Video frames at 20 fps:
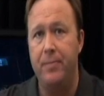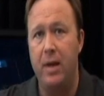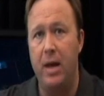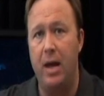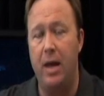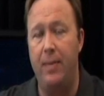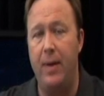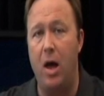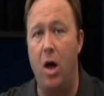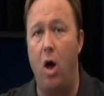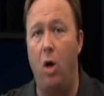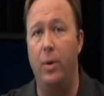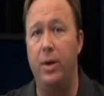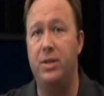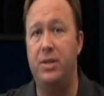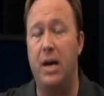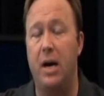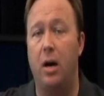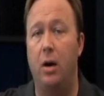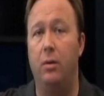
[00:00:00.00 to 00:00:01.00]
And they
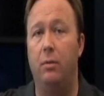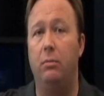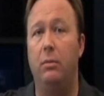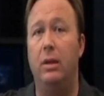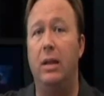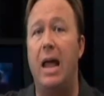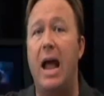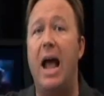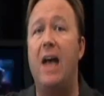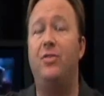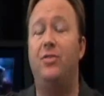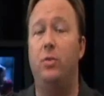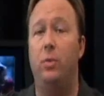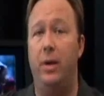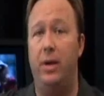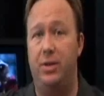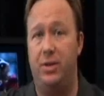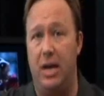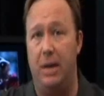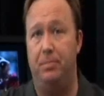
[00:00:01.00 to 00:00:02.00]
always air last
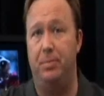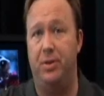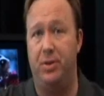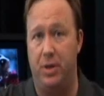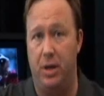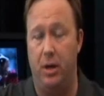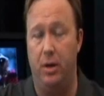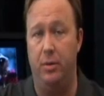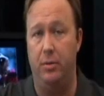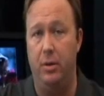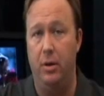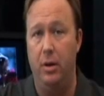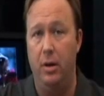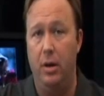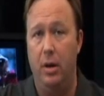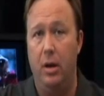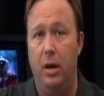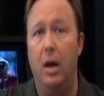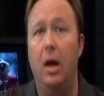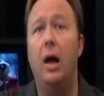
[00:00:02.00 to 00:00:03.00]
week's episode
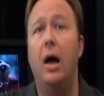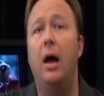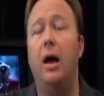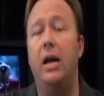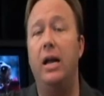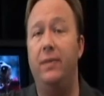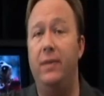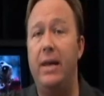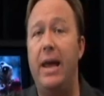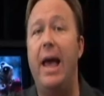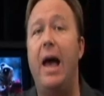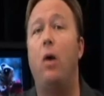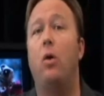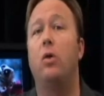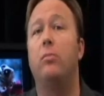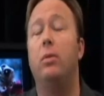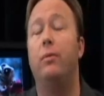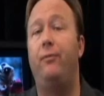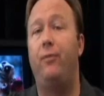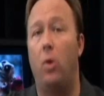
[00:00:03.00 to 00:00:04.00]
uh, in the
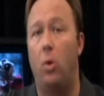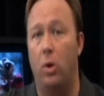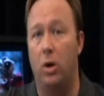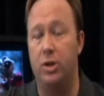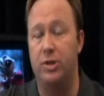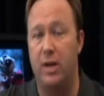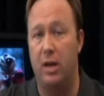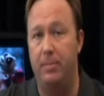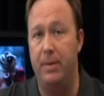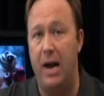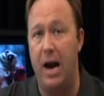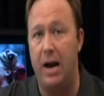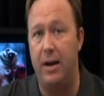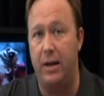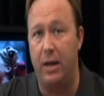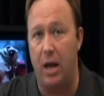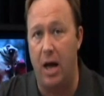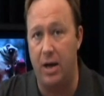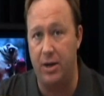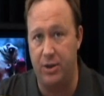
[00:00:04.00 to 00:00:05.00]
hour before. So that'll be 8
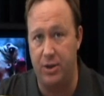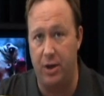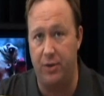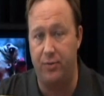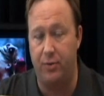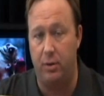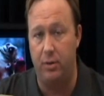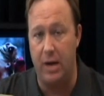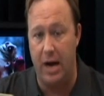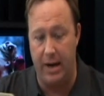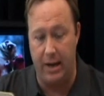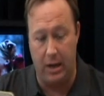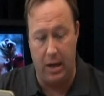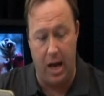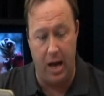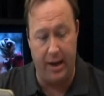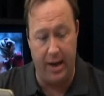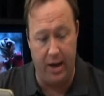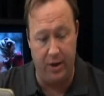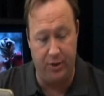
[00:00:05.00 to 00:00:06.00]
o'clock Central, 9
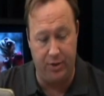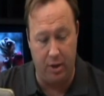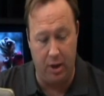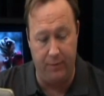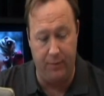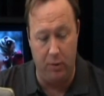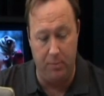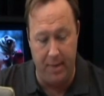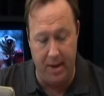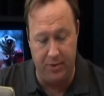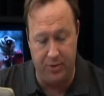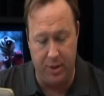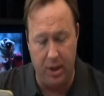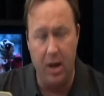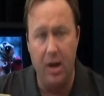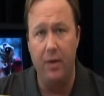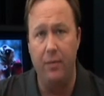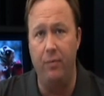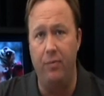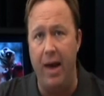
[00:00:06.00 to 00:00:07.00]
o'clock Eastern if you missed
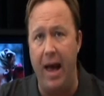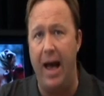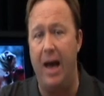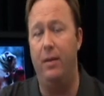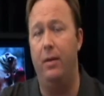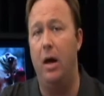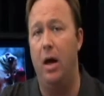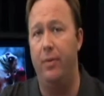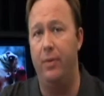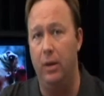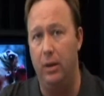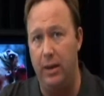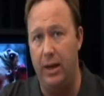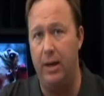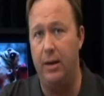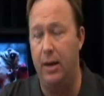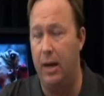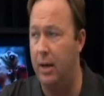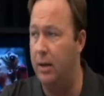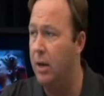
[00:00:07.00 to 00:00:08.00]
that, uh, the
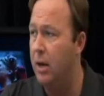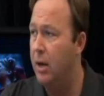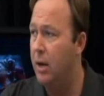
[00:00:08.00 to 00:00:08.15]
lead-in